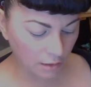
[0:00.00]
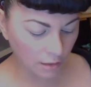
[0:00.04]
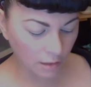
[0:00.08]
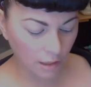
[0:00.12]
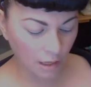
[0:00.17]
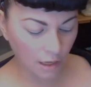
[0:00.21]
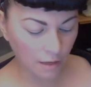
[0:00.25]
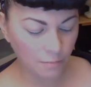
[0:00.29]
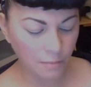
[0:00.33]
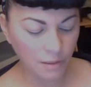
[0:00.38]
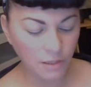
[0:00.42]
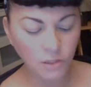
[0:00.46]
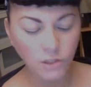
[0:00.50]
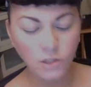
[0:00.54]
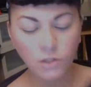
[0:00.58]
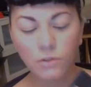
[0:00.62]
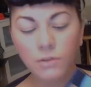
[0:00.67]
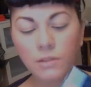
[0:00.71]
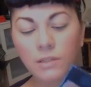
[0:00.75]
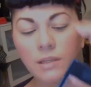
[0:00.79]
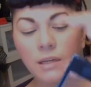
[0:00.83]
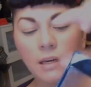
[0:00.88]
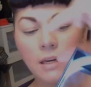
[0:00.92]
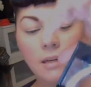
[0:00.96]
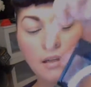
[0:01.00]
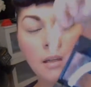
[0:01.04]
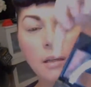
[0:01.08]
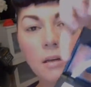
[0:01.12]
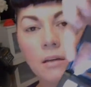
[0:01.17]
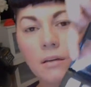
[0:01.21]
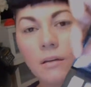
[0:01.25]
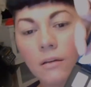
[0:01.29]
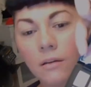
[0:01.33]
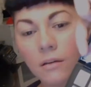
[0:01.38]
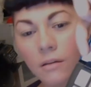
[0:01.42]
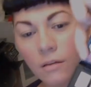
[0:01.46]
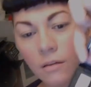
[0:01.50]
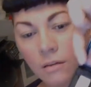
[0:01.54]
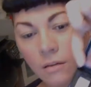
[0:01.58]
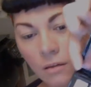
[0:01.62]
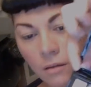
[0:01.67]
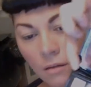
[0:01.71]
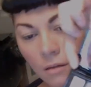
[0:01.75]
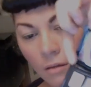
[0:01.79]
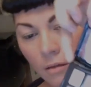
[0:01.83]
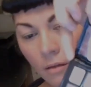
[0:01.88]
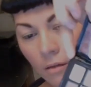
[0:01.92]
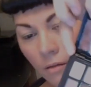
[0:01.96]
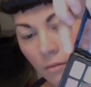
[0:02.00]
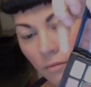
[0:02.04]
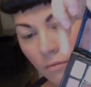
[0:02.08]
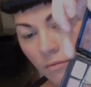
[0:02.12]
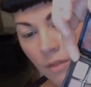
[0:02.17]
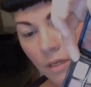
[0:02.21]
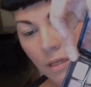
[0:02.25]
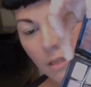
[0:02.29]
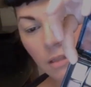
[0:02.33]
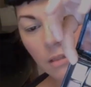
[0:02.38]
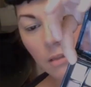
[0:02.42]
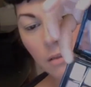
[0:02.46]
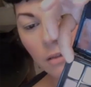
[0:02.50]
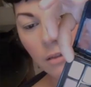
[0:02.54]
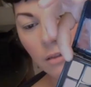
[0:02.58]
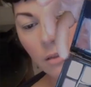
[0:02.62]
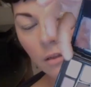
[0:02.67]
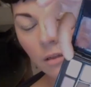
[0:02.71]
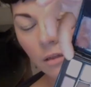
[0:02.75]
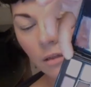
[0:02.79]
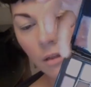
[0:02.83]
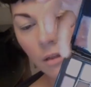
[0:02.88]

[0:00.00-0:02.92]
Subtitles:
I've been using this little,